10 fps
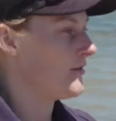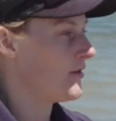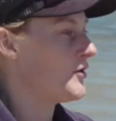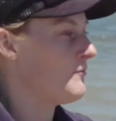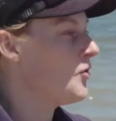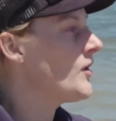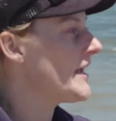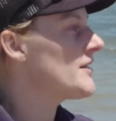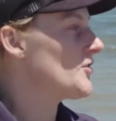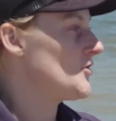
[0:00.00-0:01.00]
The more
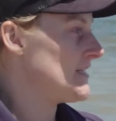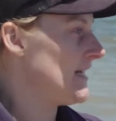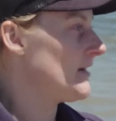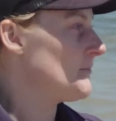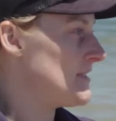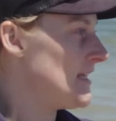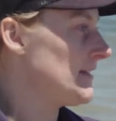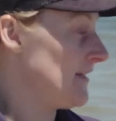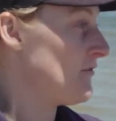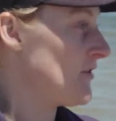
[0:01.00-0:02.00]
hands on deck,
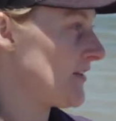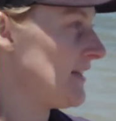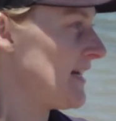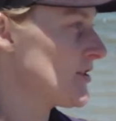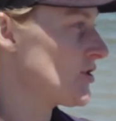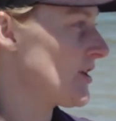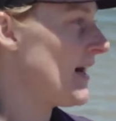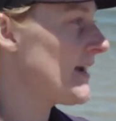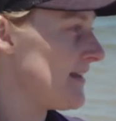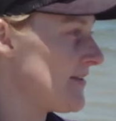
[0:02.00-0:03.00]
particularly if it's a large shark,
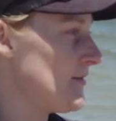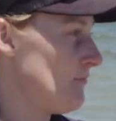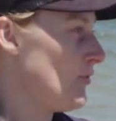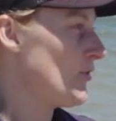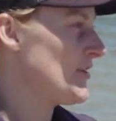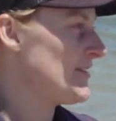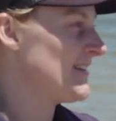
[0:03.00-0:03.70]
is important.